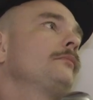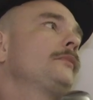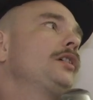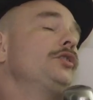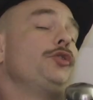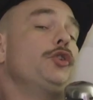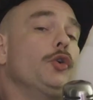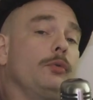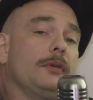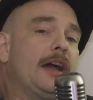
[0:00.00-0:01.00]
you're
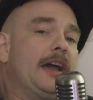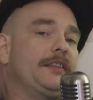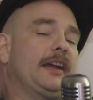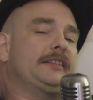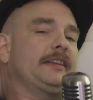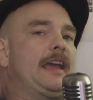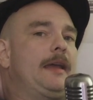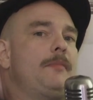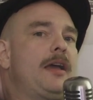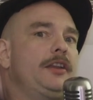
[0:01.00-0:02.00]
new at, at the
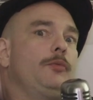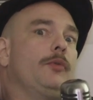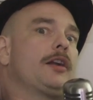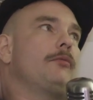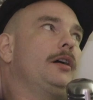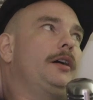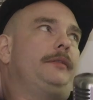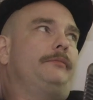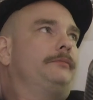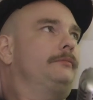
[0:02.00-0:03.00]
game and you want to
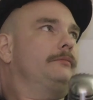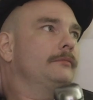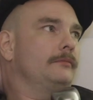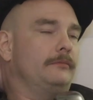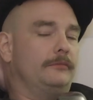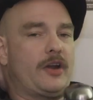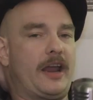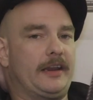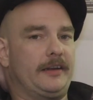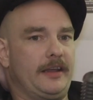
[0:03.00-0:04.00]
run
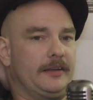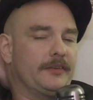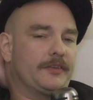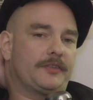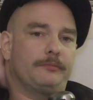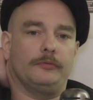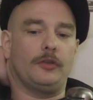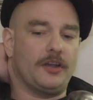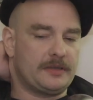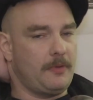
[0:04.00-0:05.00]
Dragon King's
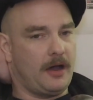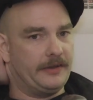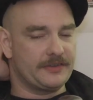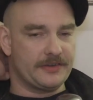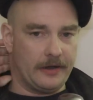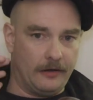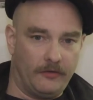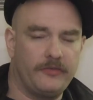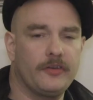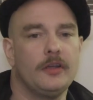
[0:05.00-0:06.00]
Lost Mines
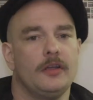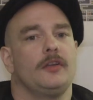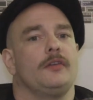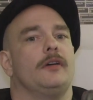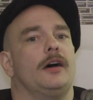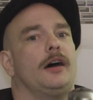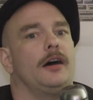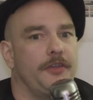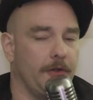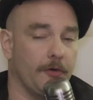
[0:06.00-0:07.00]
of uh,
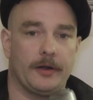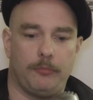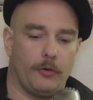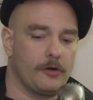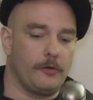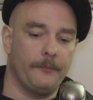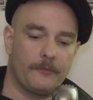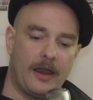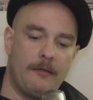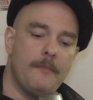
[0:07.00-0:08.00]
the Yawning Portal,
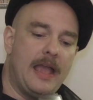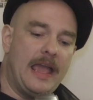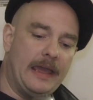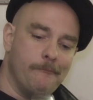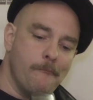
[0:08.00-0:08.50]
right? And